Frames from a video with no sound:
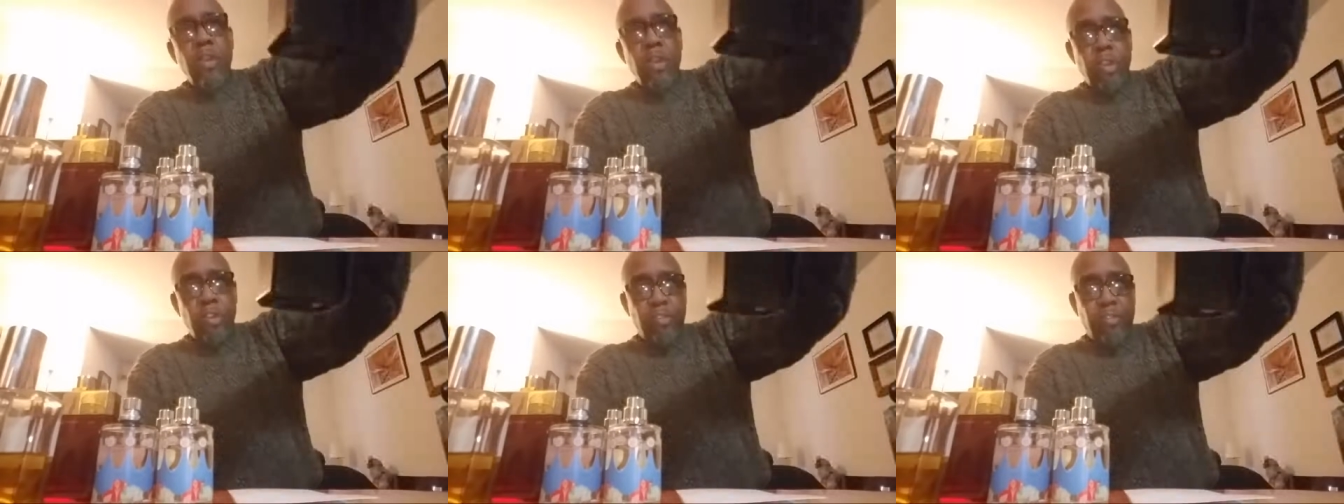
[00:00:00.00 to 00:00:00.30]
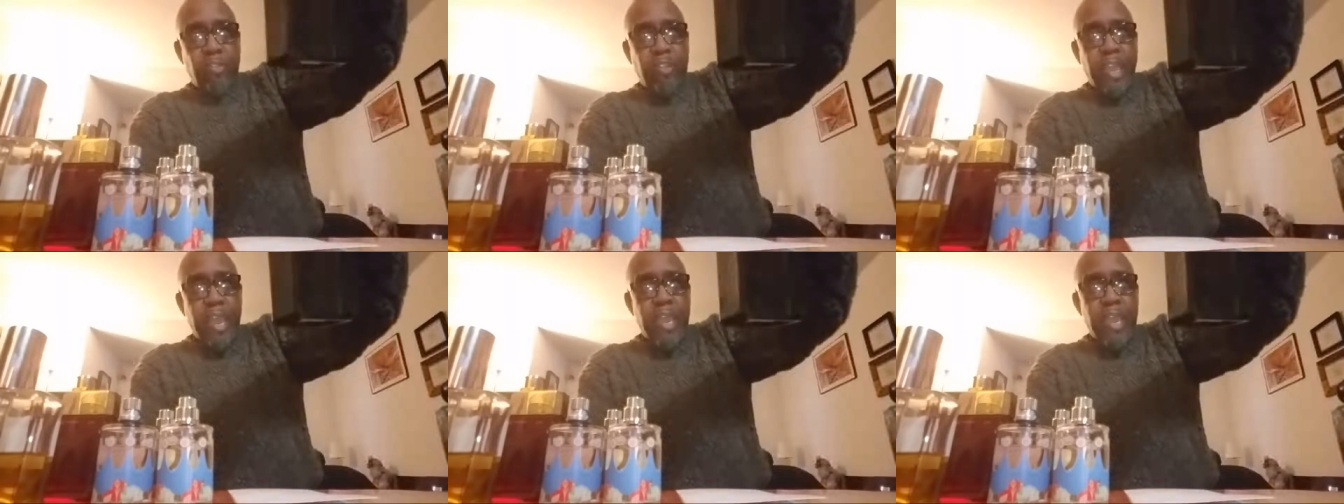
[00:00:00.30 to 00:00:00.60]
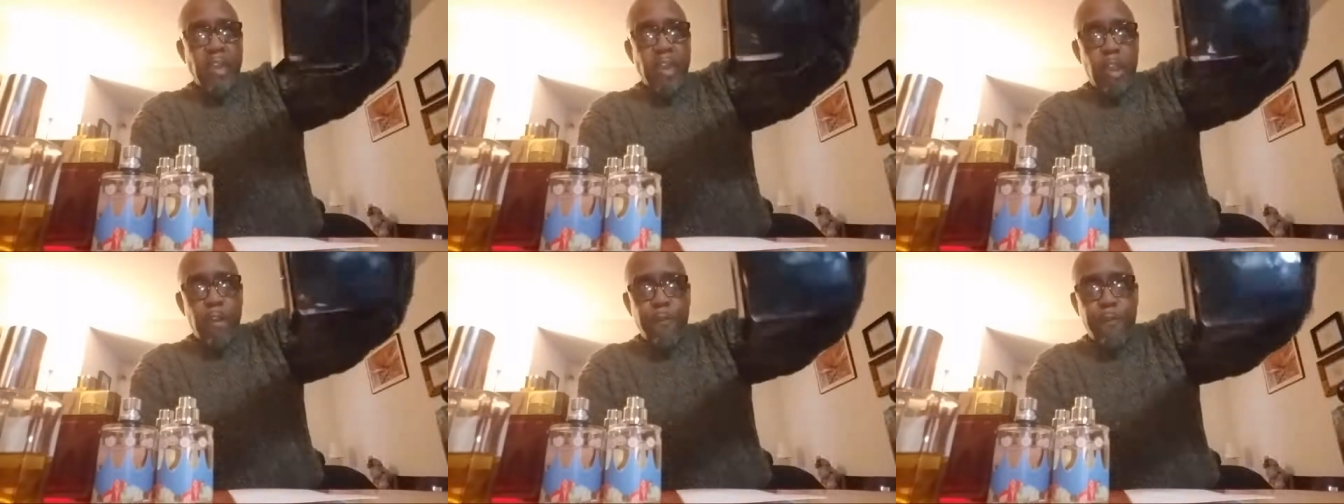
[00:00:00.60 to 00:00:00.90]
It's
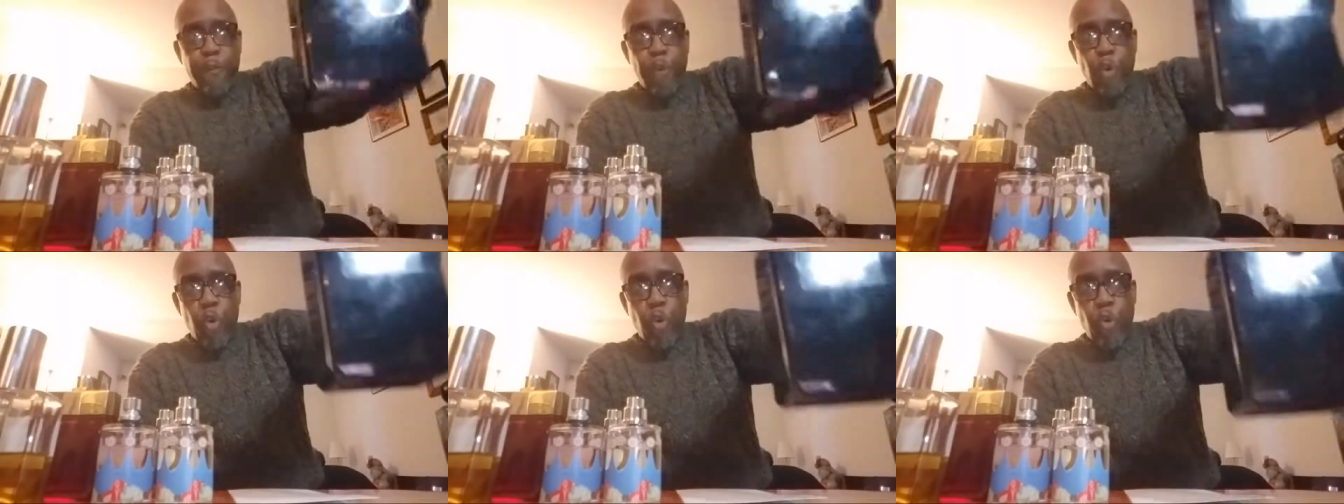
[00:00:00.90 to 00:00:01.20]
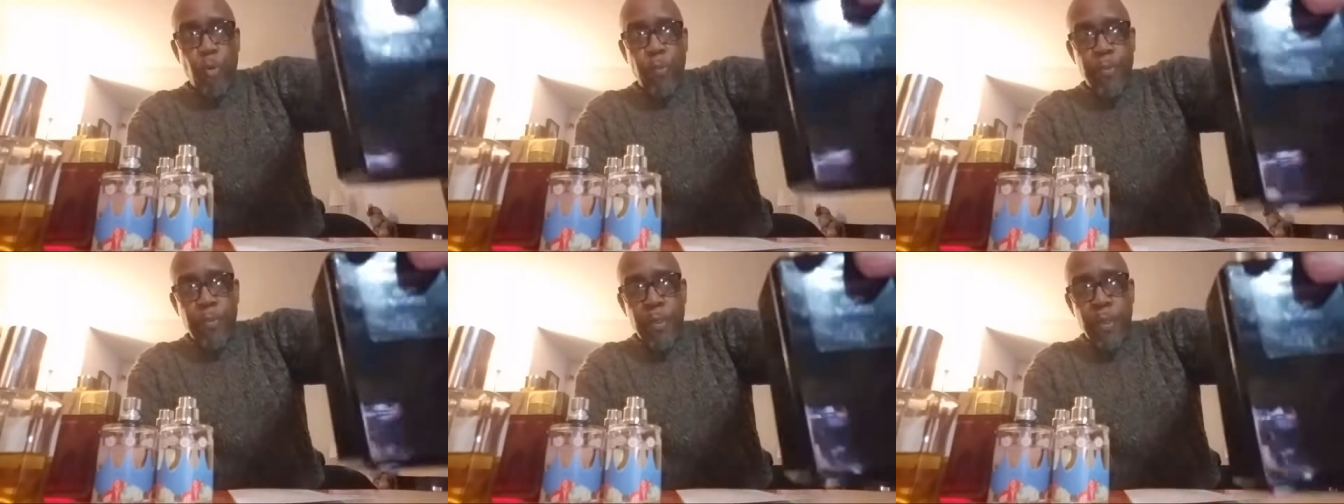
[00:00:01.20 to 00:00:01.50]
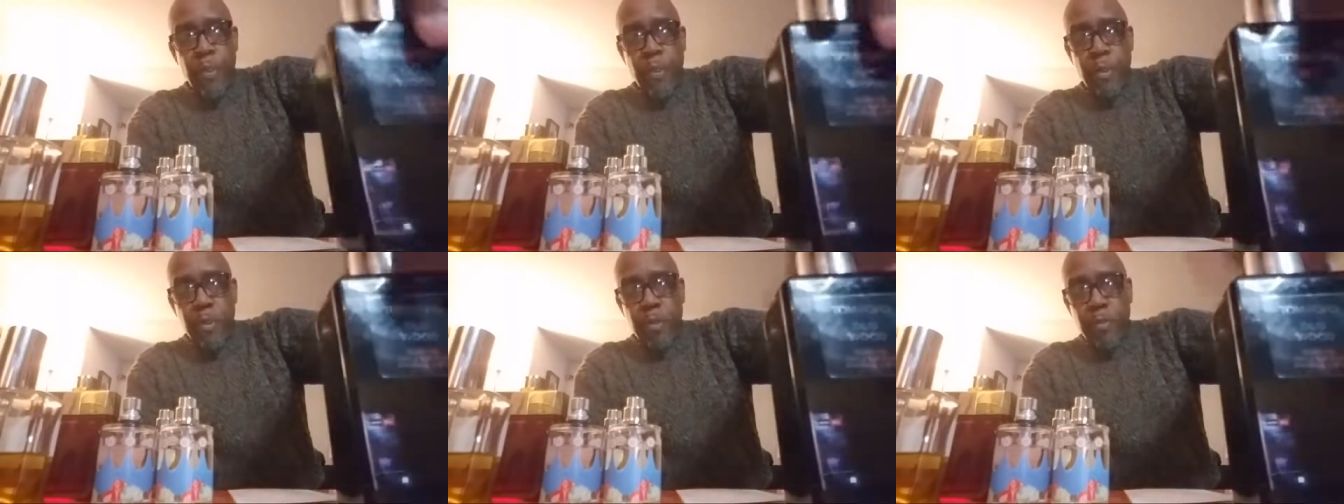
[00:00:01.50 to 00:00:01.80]
dang near full.
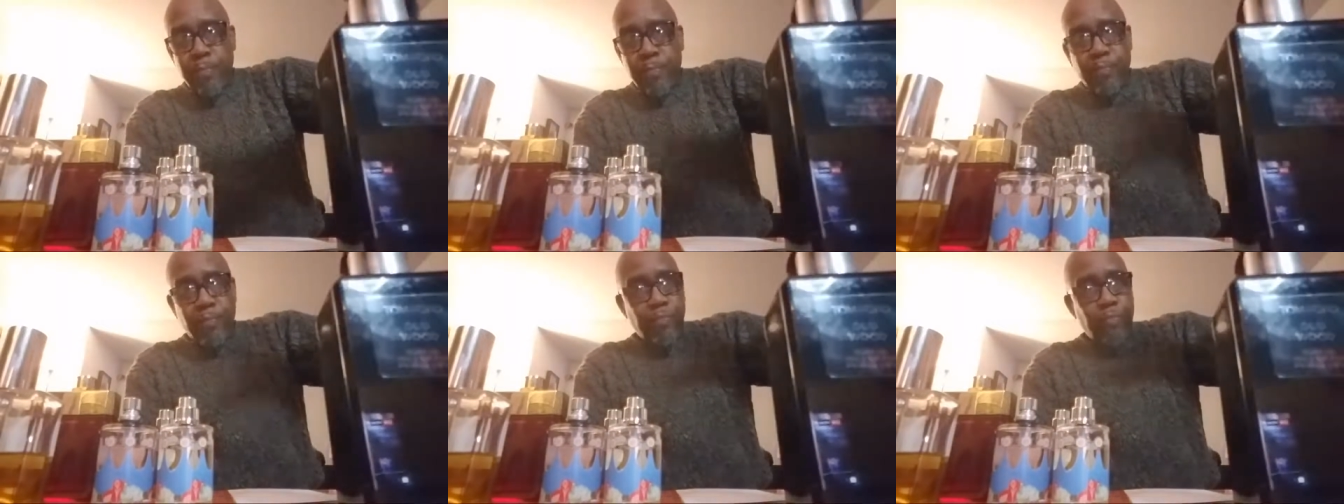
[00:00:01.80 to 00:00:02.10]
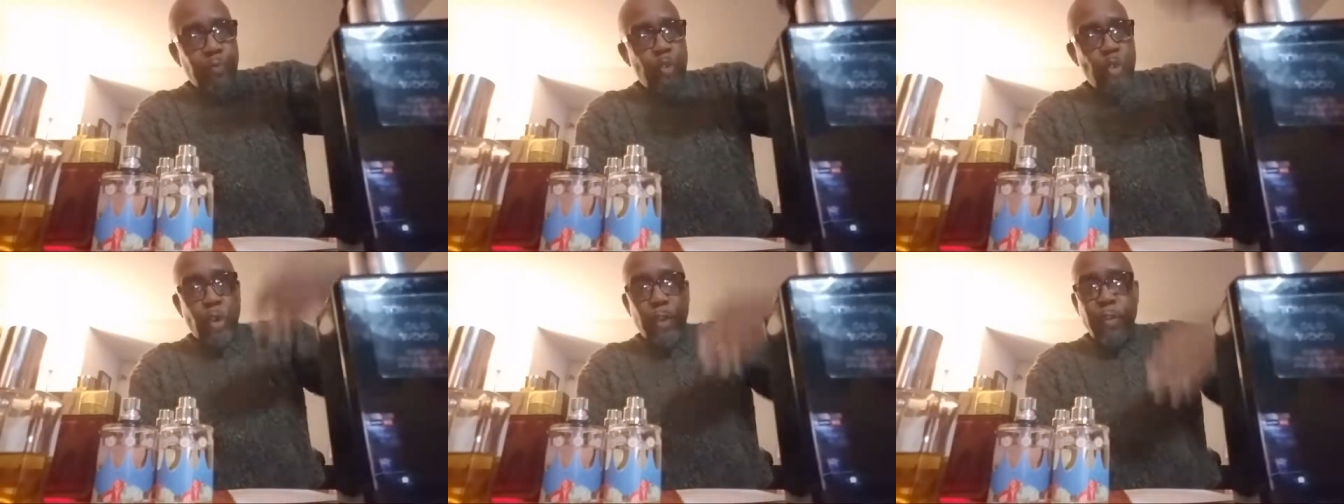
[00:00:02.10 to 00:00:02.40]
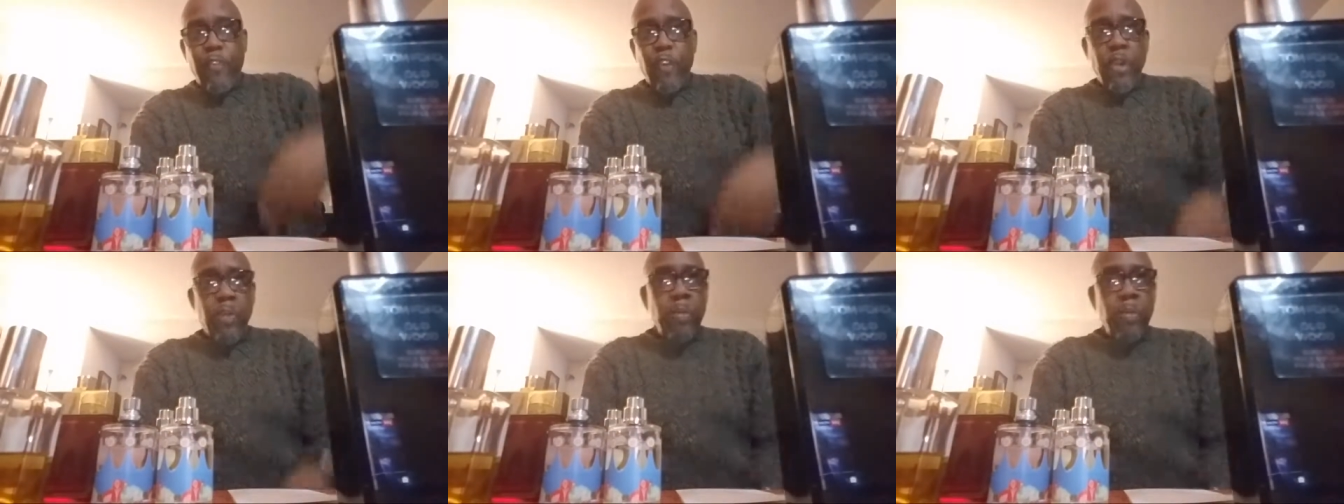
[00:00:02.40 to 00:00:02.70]
250